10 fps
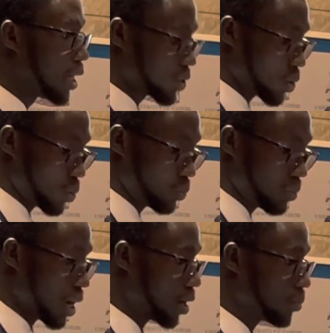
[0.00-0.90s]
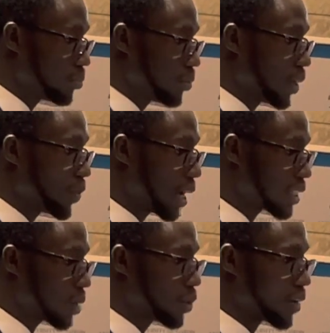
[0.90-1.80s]
So if we had
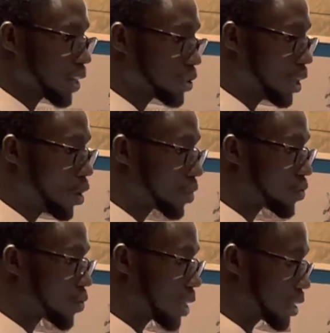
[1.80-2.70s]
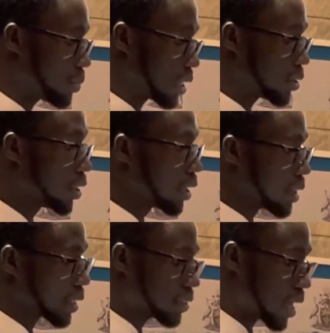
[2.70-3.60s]
time, we'd have actually gone through that, but
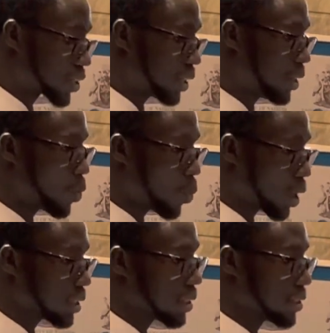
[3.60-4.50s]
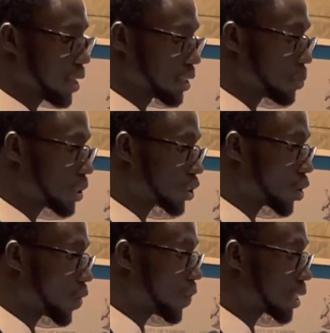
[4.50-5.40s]
that's actually what is the
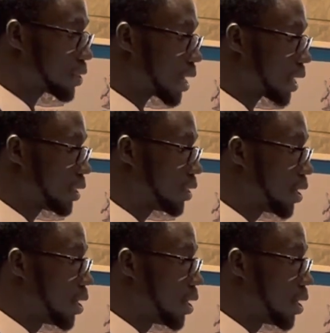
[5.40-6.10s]
interpretation of that slide.